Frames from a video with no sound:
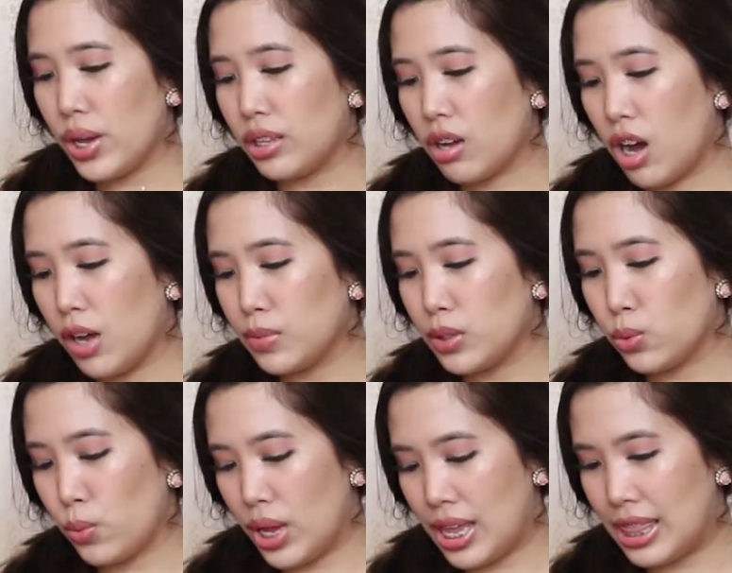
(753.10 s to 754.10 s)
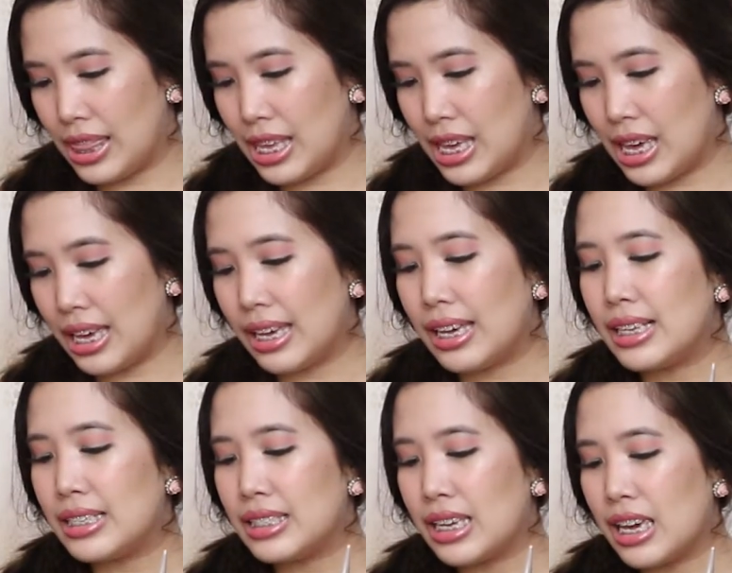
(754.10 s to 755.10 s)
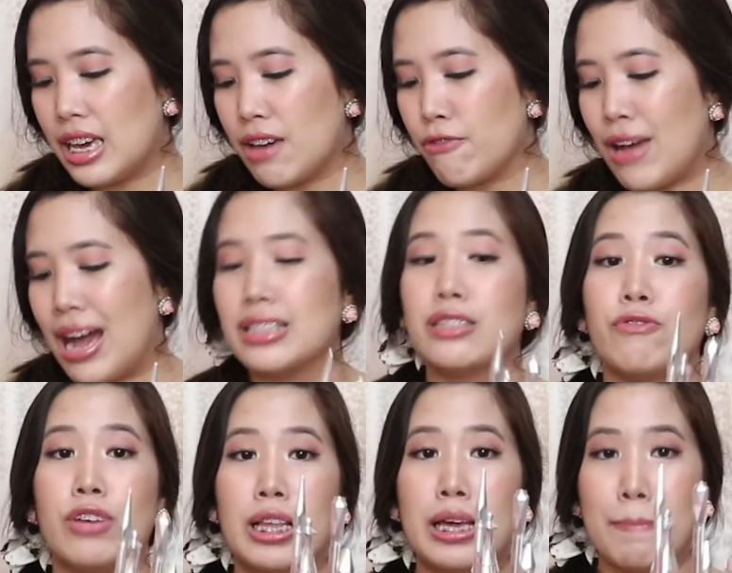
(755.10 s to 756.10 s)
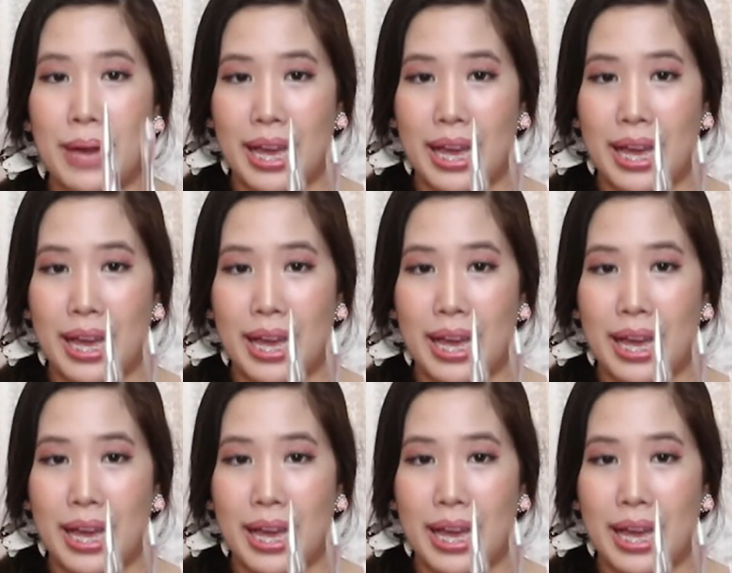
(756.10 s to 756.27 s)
It comes with the easy, fast-filling